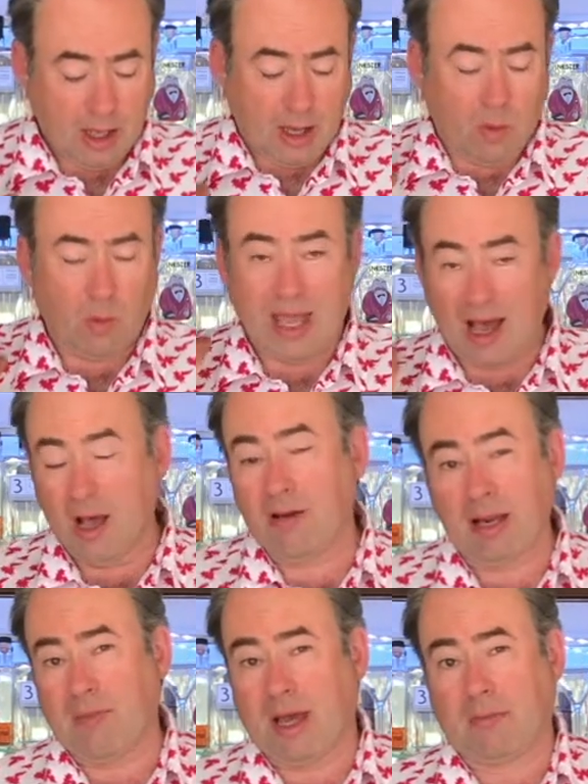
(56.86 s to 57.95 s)
We only
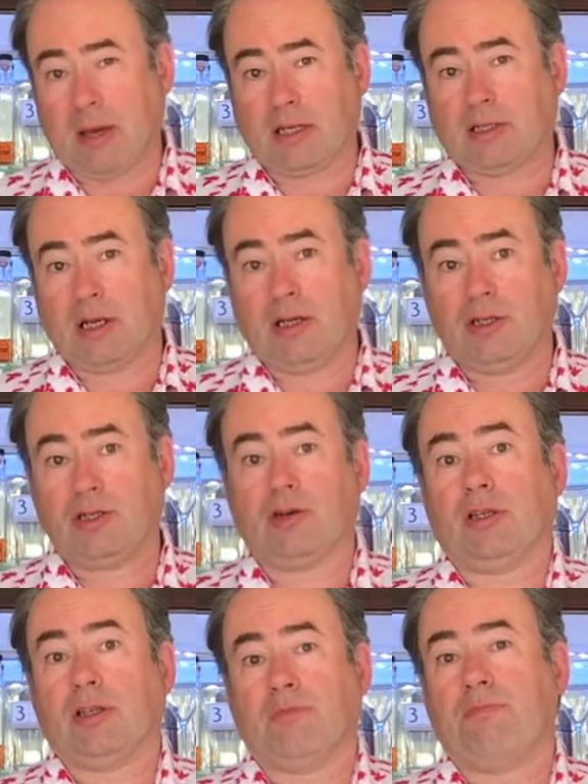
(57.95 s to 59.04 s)
make Pinkster during
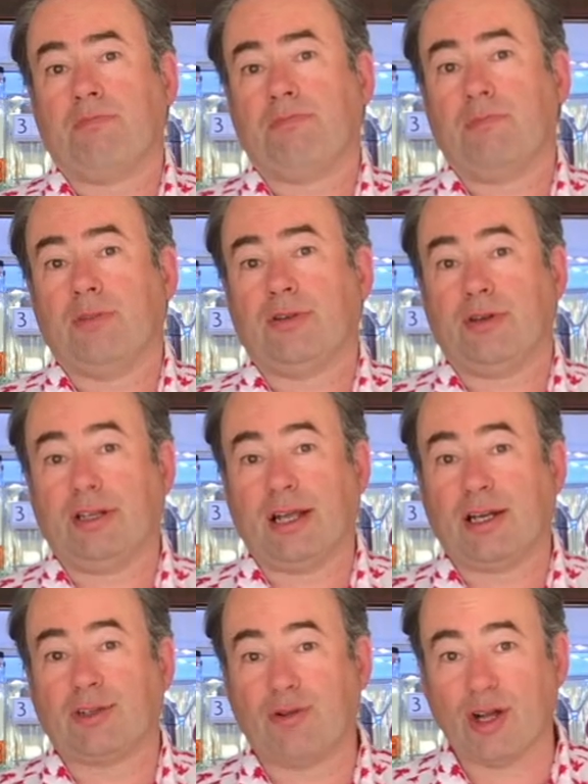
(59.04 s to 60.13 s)
the
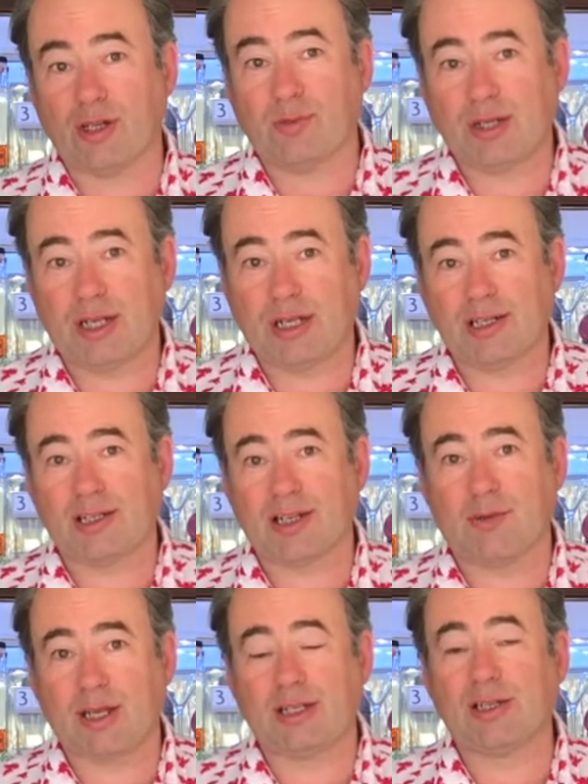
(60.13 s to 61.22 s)
English raspberry season, so we
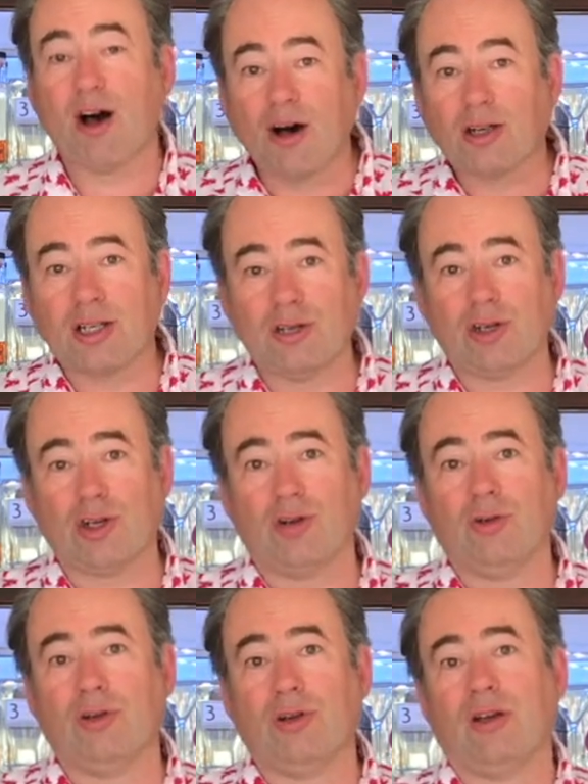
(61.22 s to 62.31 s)
start in June.